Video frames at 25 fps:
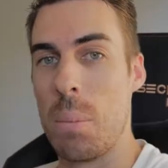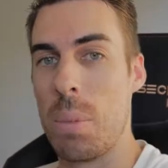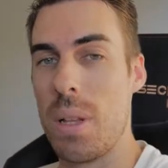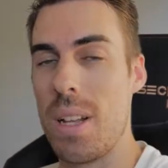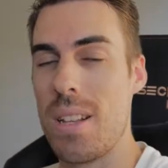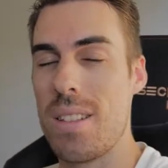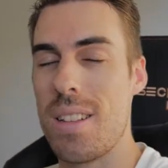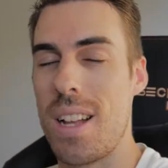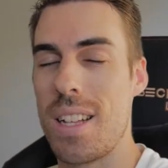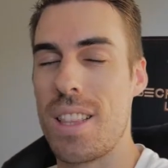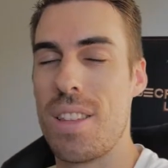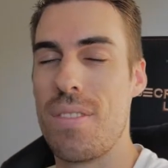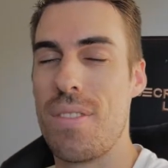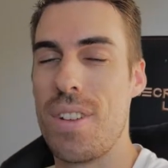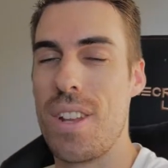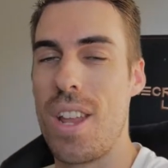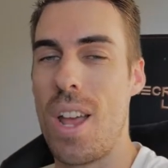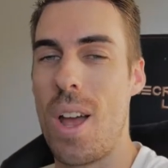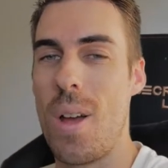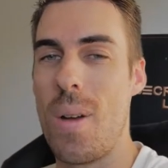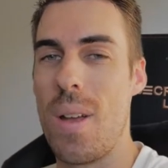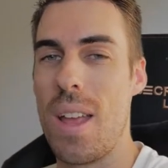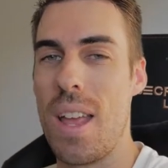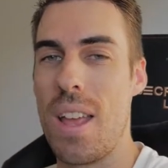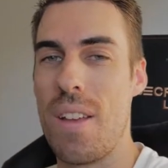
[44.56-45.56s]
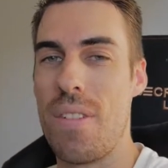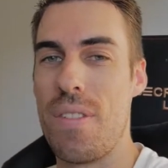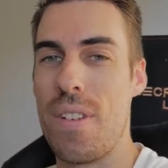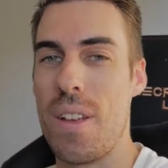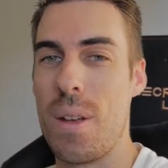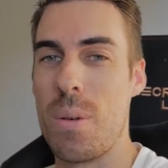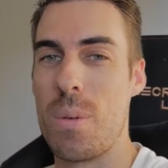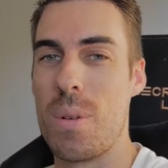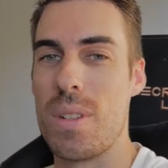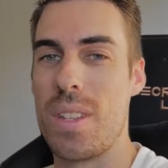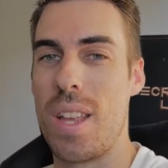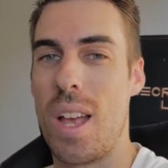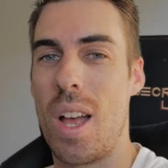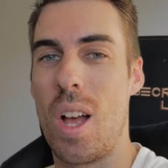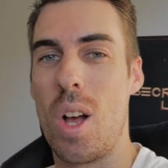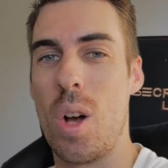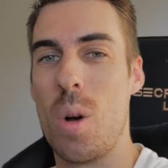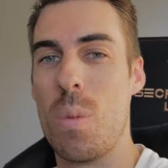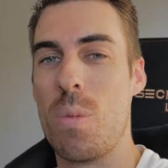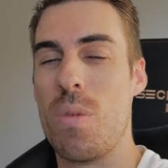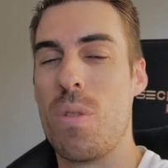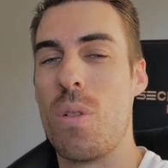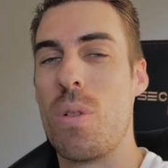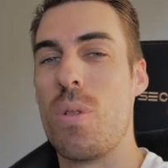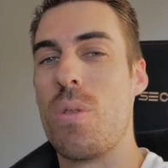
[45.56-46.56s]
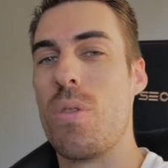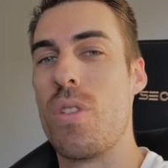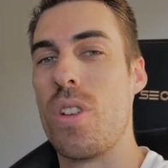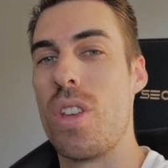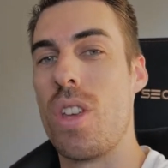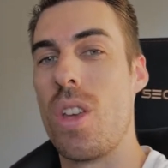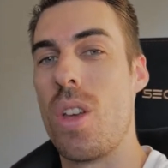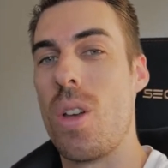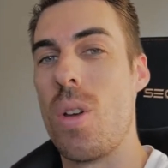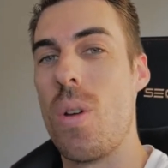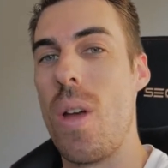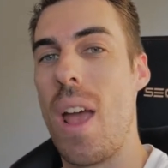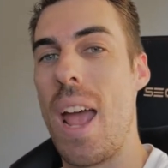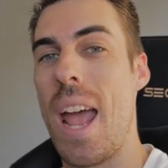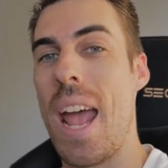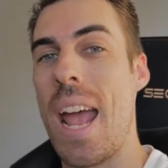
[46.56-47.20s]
Please like the video if it was helpful for you